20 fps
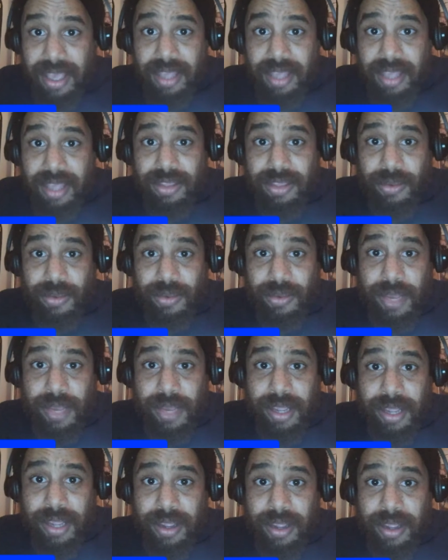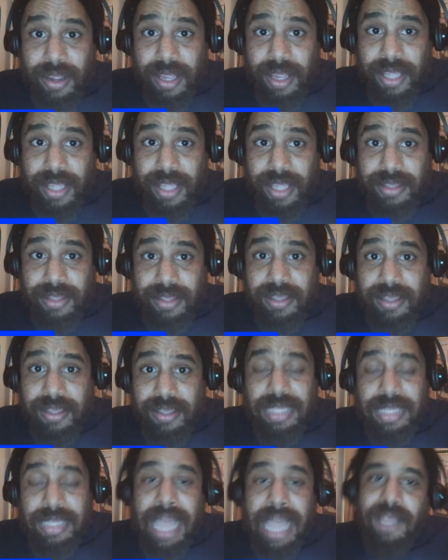to where it's a
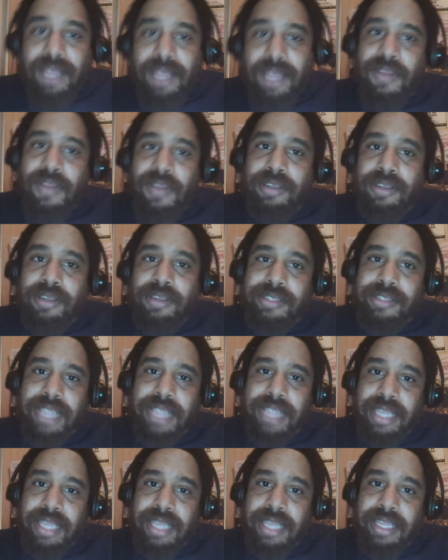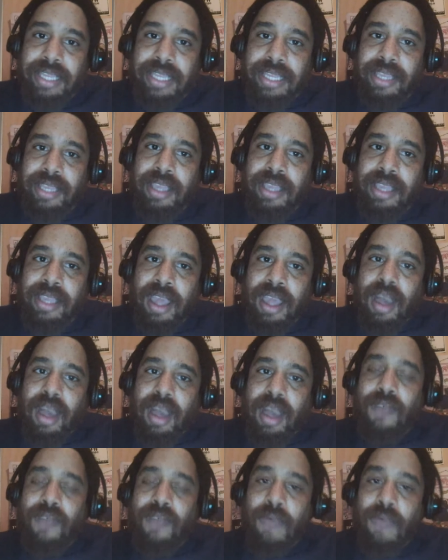lack of understanding
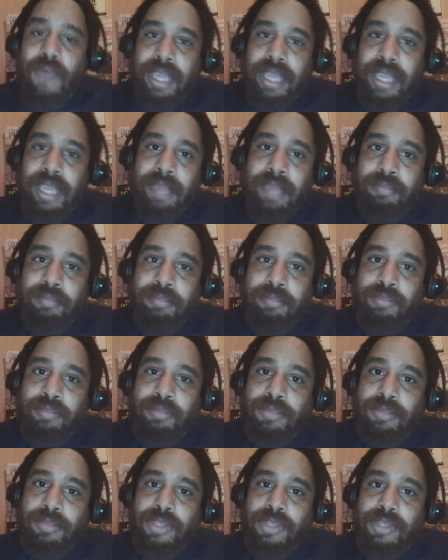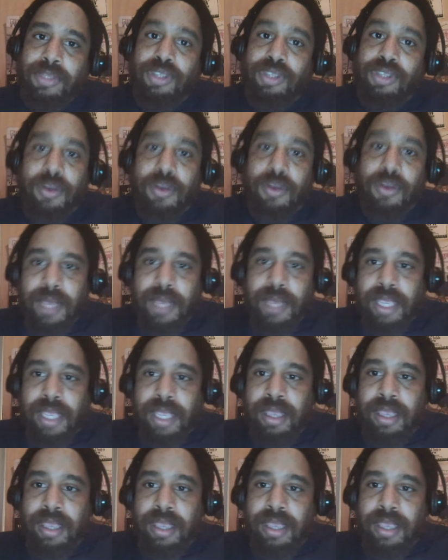of what I'm doing,